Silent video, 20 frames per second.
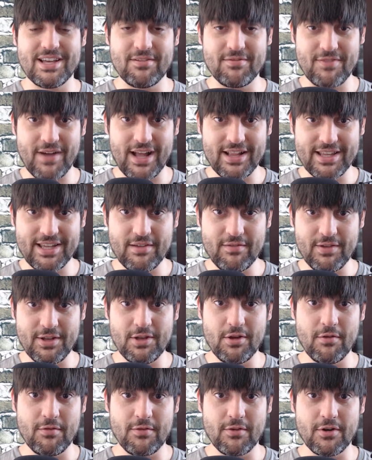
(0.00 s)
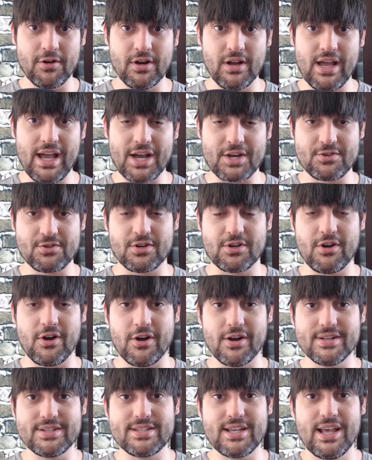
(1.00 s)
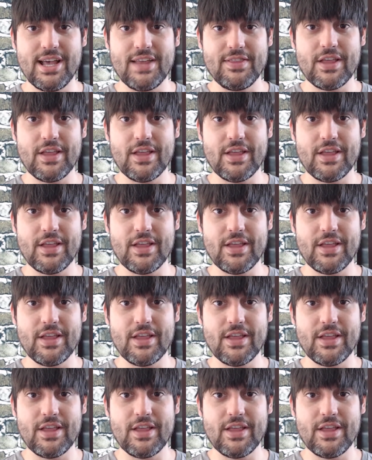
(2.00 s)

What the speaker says: and finally a video for extra cards.